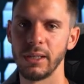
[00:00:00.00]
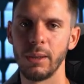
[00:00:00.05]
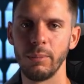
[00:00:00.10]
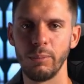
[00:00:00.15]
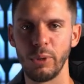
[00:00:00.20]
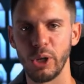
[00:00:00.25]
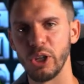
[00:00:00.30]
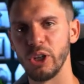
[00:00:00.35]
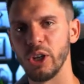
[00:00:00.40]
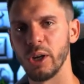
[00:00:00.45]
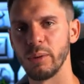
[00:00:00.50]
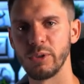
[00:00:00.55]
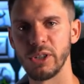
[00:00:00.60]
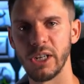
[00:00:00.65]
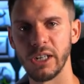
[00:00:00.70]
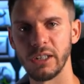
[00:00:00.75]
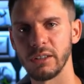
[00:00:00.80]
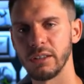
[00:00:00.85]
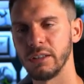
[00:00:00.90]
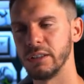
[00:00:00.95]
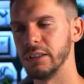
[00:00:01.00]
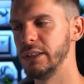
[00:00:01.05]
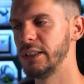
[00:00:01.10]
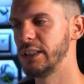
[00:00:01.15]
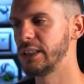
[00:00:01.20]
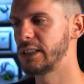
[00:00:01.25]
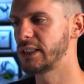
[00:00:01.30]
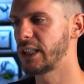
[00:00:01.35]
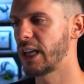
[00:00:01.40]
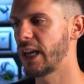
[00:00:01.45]
Pick an object on
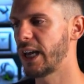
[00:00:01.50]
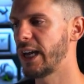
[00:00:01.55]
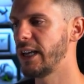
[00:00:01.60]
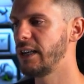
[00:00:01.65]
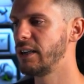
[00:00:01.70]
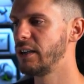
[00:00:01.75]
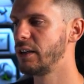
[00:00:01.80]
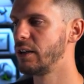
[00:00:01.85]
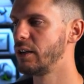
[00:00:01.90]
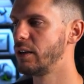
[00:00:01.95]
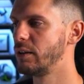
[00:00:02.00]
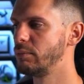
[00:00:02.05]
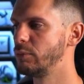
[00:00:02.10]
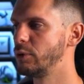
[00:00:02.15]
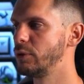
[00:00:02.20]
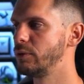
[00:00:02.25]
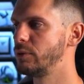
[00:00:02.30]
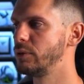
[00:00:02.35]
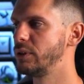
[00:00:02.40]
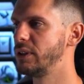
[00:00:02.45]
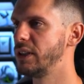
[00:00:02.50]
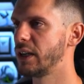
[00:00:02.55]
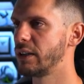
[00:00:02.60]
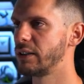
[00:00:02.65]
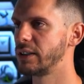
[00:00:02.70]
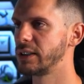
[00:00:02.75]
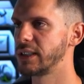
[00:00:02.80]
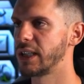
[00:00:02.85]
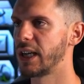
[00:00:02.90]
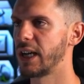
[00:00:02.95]
this side, move to the other
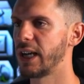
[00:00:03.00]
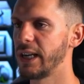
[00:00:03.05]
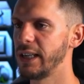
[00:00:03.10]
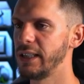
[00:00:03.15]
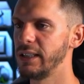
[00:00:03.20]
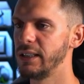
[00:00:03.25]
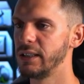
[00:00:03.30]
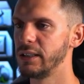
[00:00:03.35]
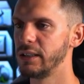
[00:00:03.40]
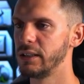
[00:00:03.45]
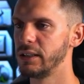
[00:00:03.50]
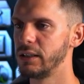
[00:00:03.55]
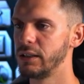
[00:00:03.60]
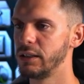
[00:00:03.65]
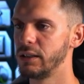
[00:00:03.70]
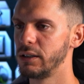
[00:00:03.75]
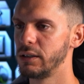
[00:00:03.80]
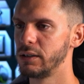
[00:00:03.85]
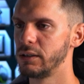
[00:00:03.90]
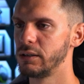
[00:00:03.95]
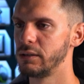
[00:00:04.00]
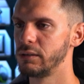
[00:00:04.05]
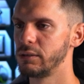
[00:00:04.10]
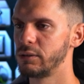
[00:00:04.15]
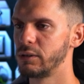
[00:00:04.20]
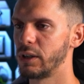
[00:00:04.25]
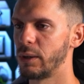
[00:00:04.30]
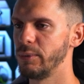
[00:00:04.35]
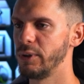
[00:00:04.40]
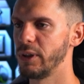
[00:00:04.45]
side,
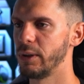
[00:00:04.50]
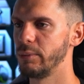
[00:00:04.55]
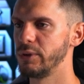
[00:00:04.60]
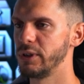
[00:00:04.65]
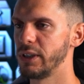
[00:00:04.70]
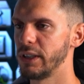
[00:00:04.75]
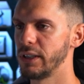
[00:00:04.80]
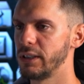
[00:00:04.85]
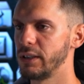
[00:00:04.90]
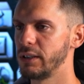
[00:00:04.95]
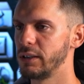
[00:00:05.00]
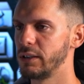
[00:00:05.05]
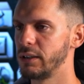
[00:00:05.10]
drop the object.